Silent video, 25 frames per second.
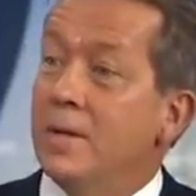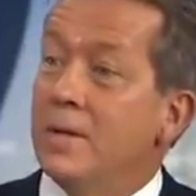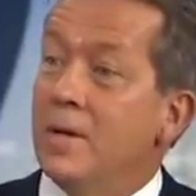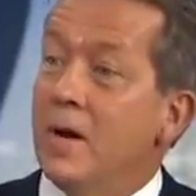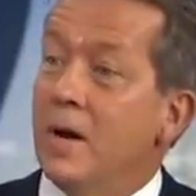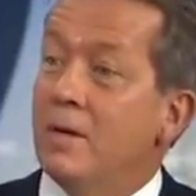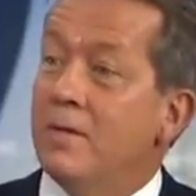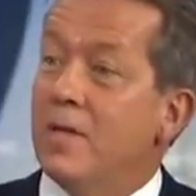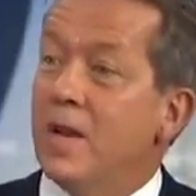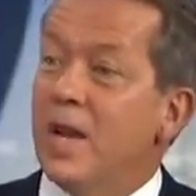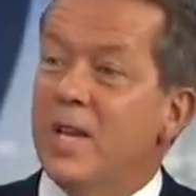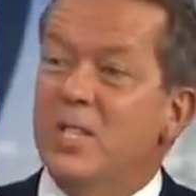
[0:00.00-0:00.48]

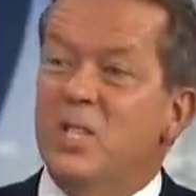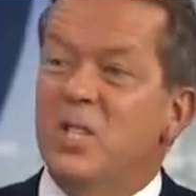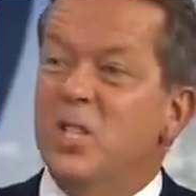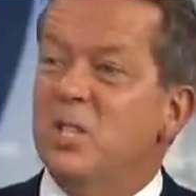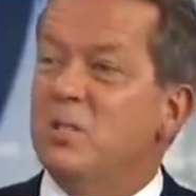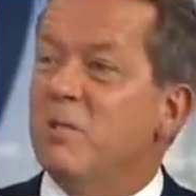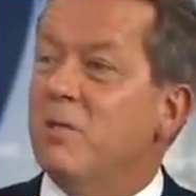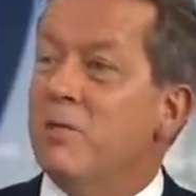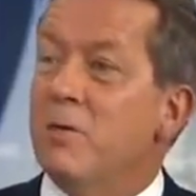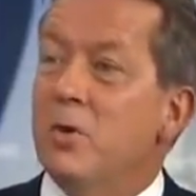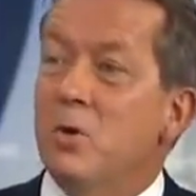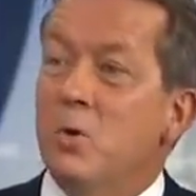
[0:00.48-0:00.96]
I think that's
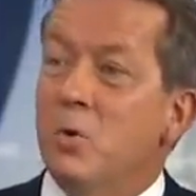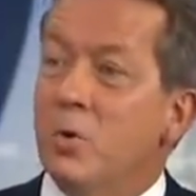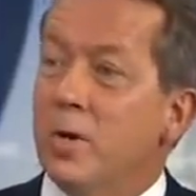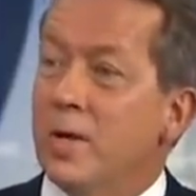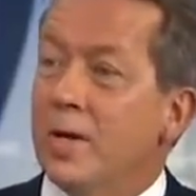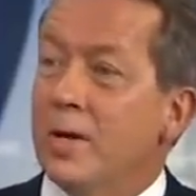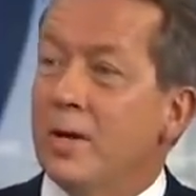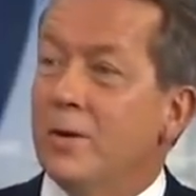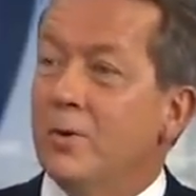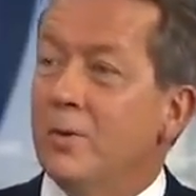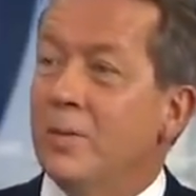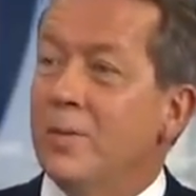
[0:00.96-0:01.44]
just fuelled it
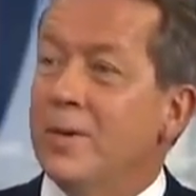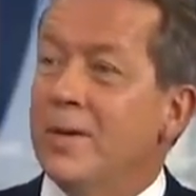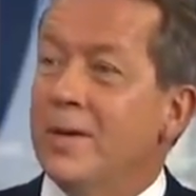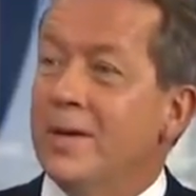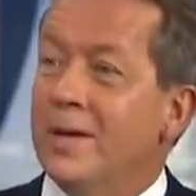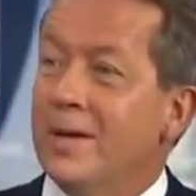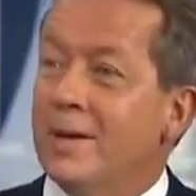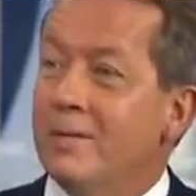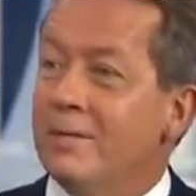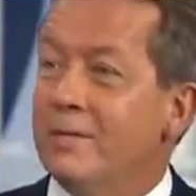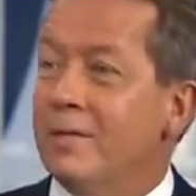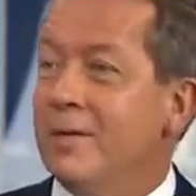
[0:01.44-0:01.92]
a little bit
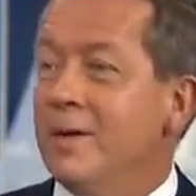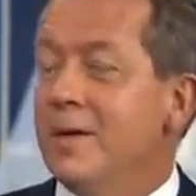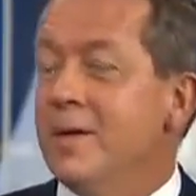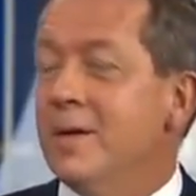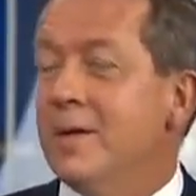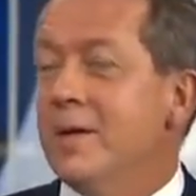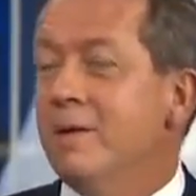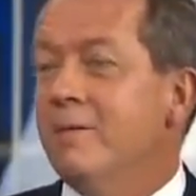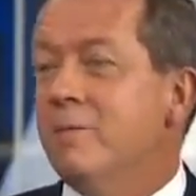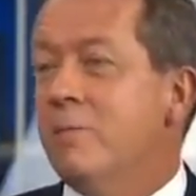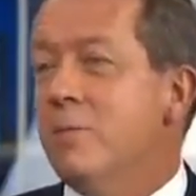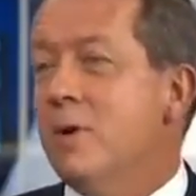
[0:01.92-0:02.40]
and give
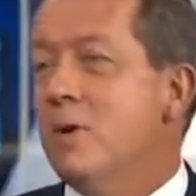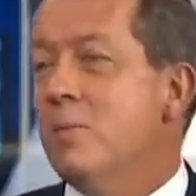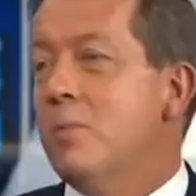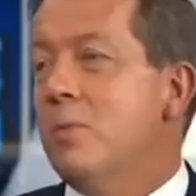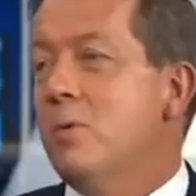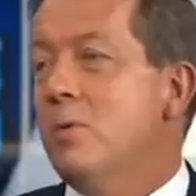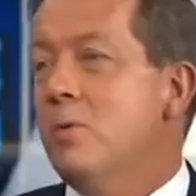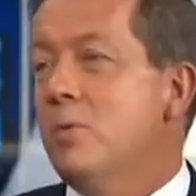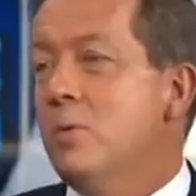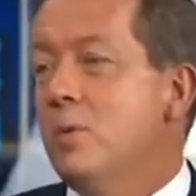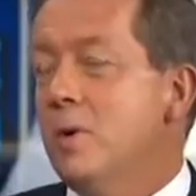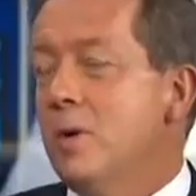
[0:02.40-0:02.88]

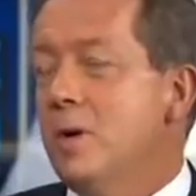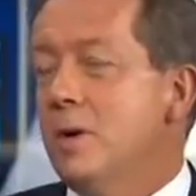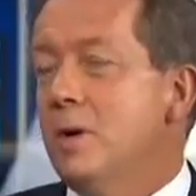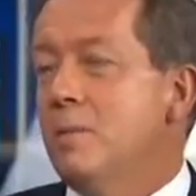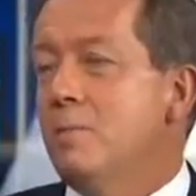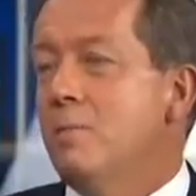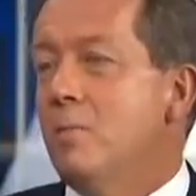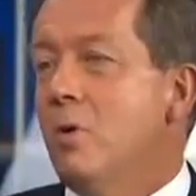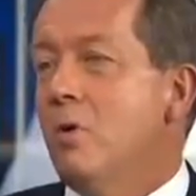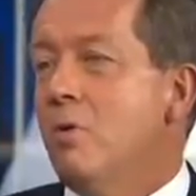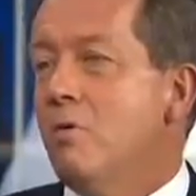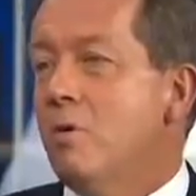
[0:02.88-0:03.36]
people
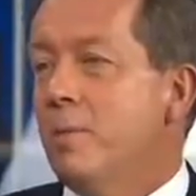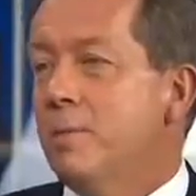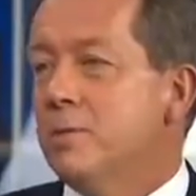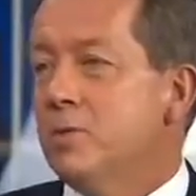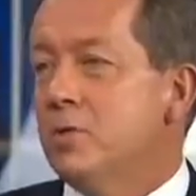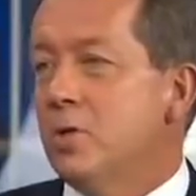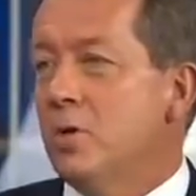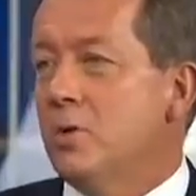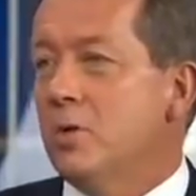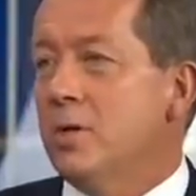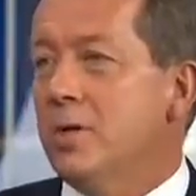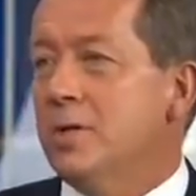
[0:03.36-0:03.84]
more
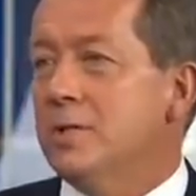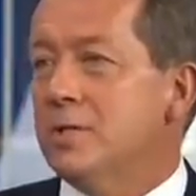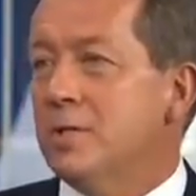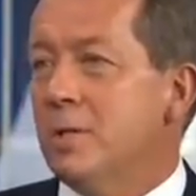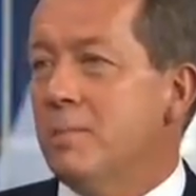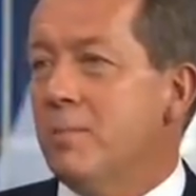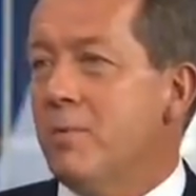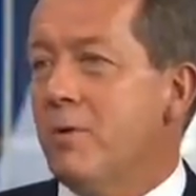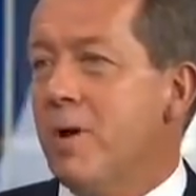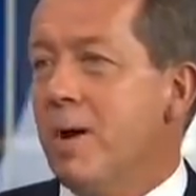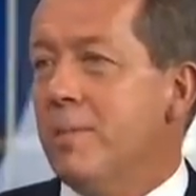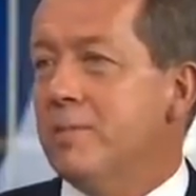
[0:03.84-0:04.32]
opportunity to
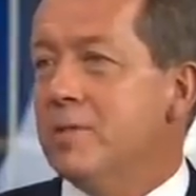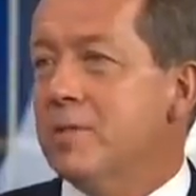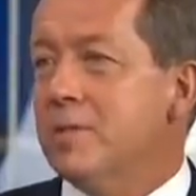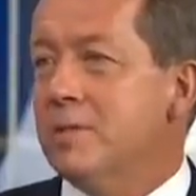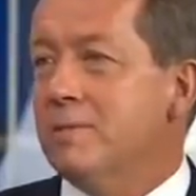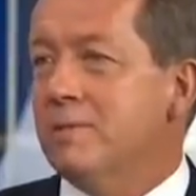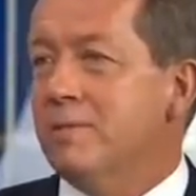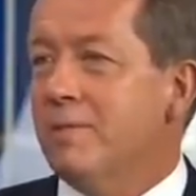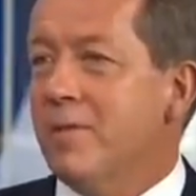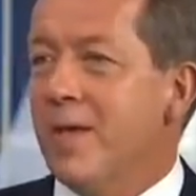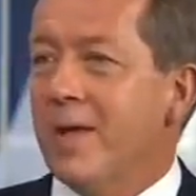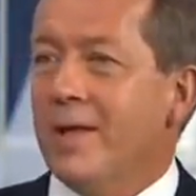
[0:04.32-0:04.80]
perhaps
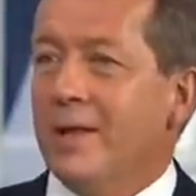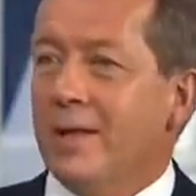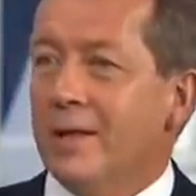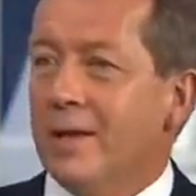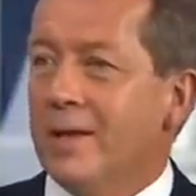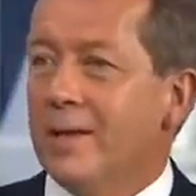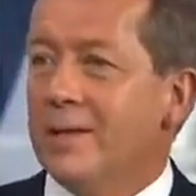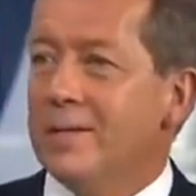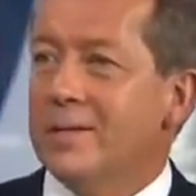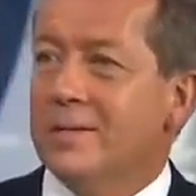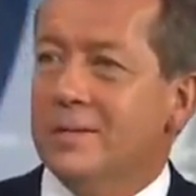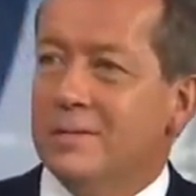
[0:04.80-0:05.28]
think that
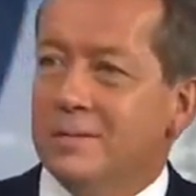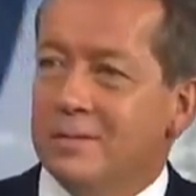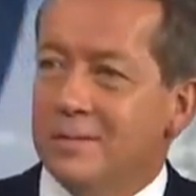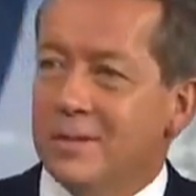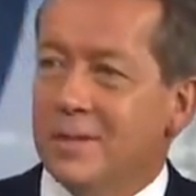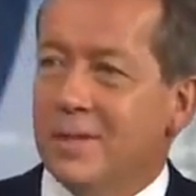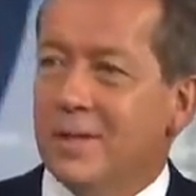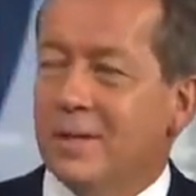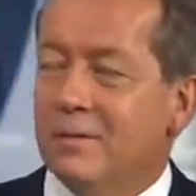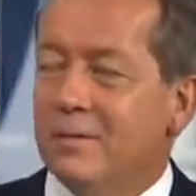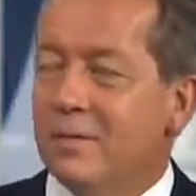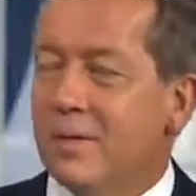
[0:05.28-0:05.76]
there's
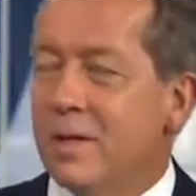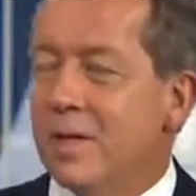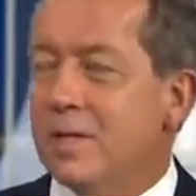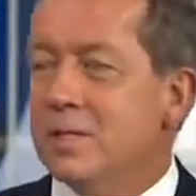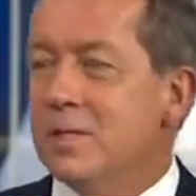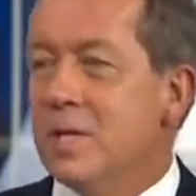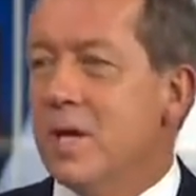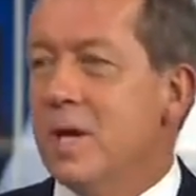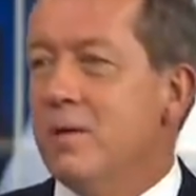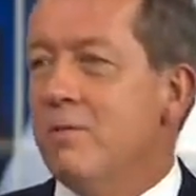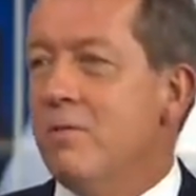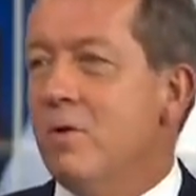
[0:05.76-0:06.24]
things
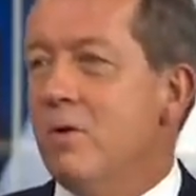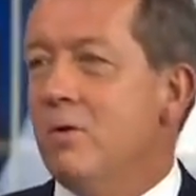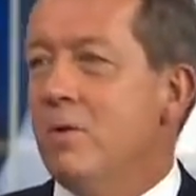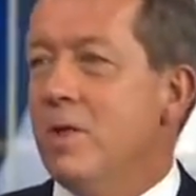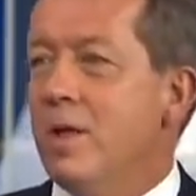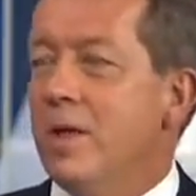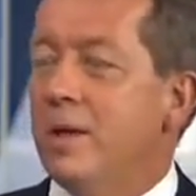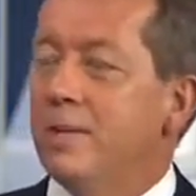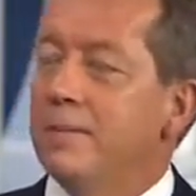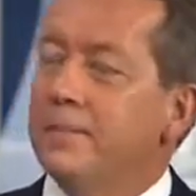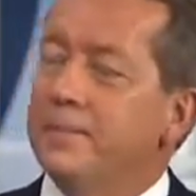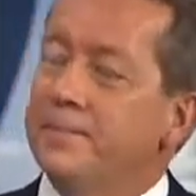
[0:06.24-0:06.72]
going wrong
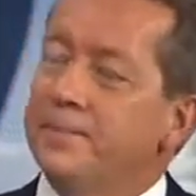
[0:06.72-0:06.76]
there.